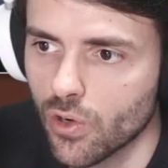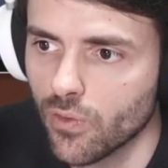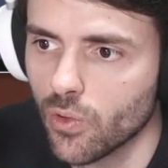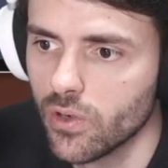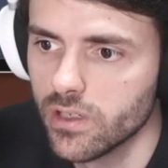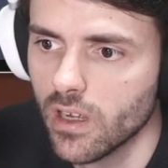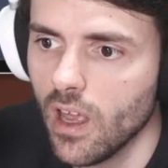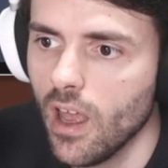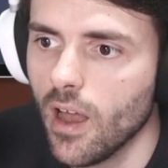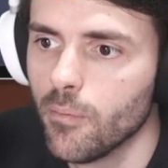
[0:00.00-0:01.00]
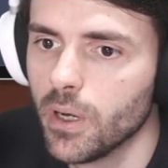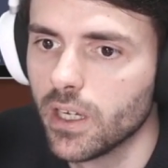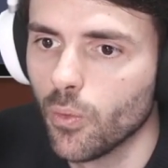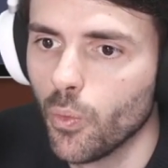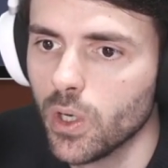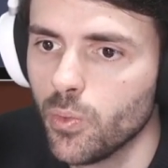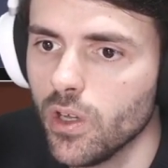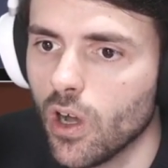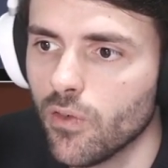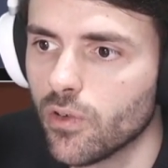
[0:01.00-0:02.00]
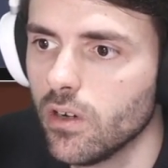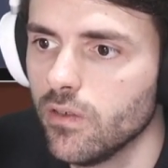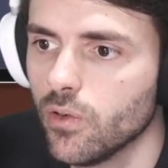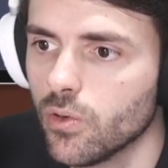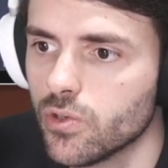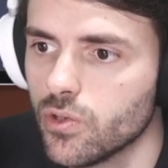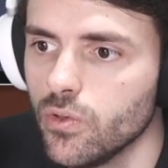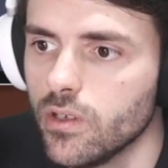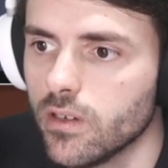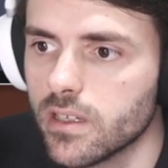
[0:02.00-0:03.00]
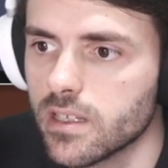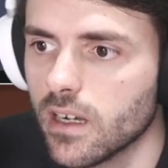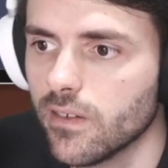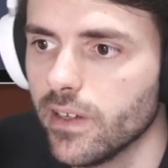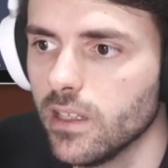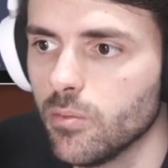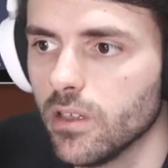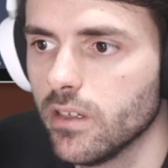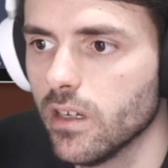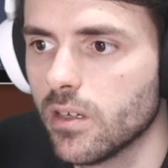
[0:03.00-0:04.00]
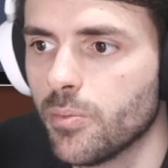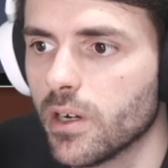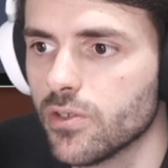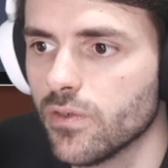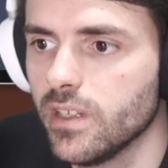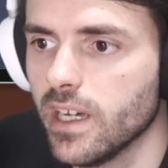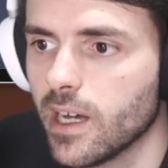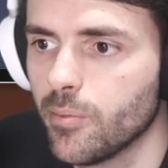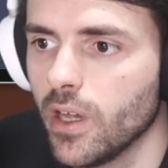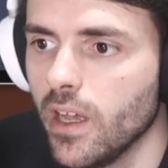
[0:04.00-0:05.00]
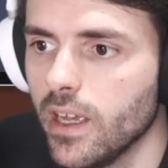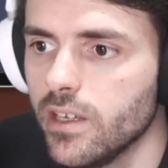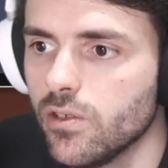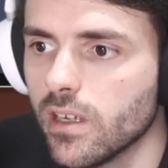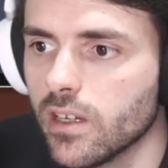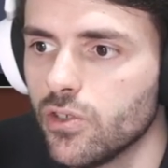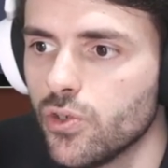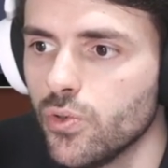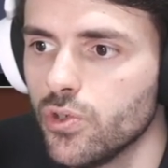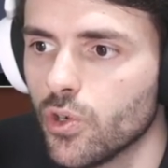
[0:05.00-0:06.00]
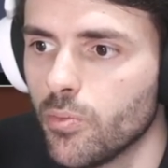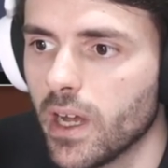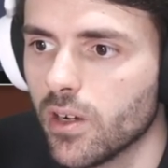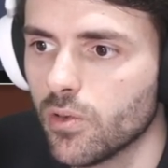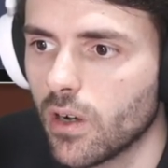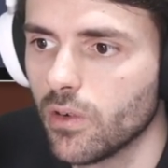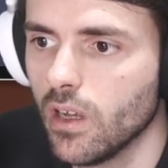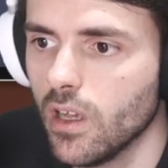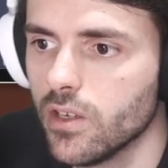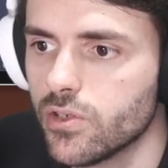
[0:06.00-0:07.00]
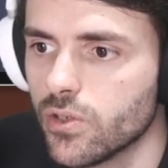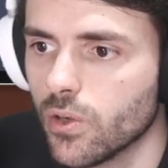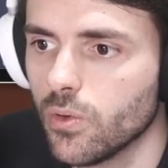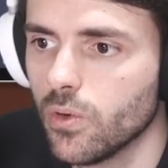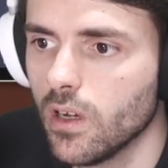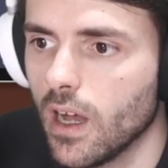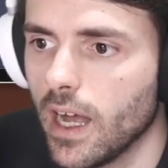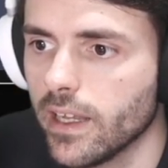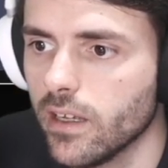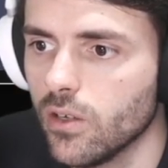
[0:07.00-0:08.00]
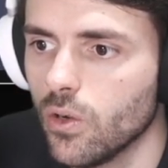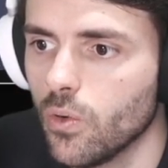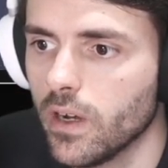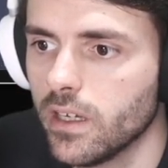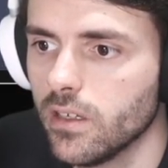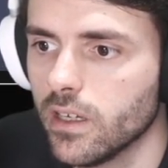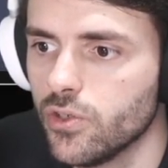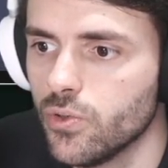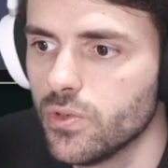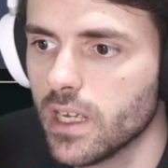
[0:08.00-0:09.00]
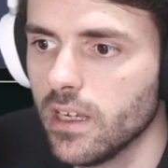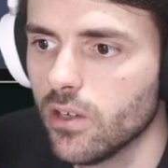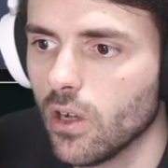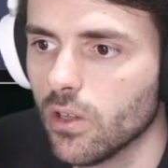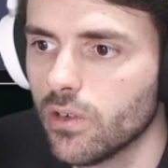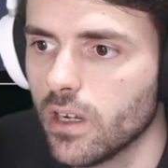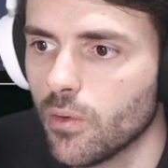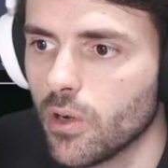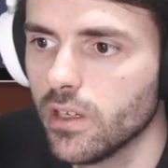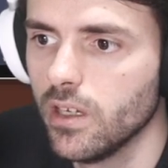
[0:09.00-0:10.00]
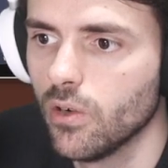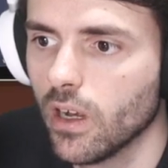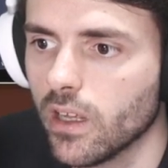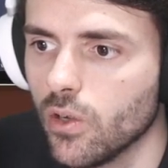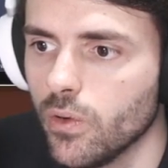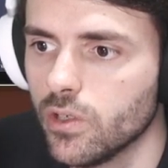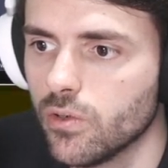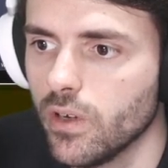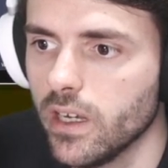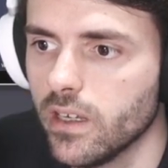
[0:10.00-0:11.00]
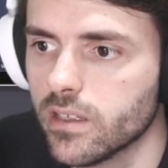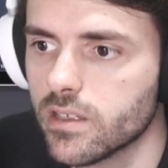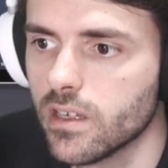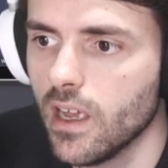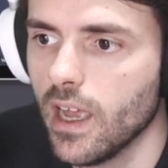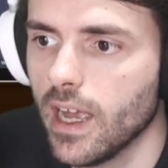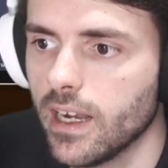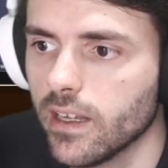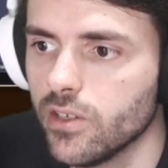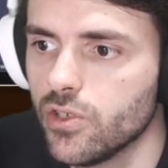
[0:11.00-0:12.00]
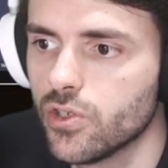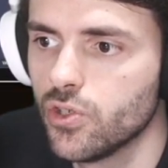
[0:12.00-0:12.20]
of course. But what we offer in Photo Studio that's not available in the other parts of the app is you can choose your background. So I can go and choose any color that I want here. I can go into gradients and I can just